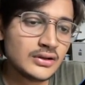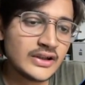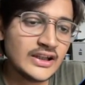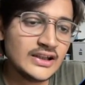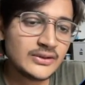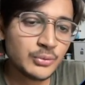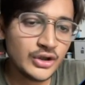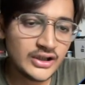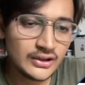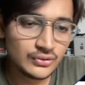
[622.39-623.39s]
tail is
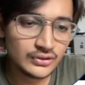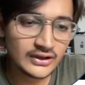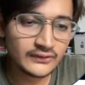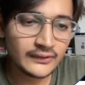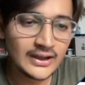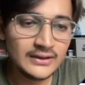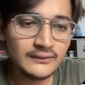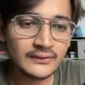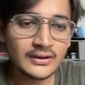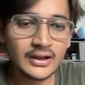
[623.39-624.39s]
pointing to this 5,
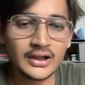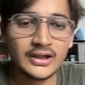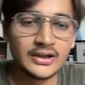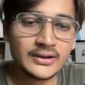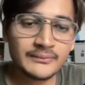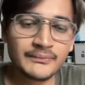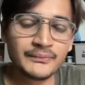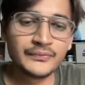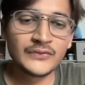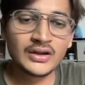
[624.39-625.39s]
and
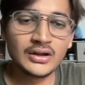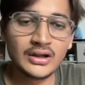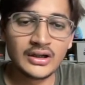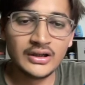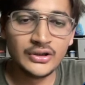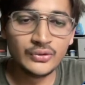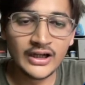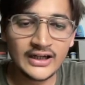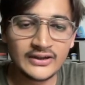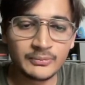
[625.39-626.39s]
our new
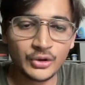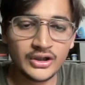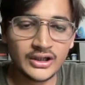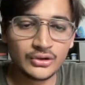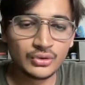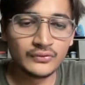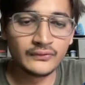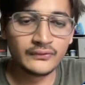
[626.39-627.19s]
head is pointing to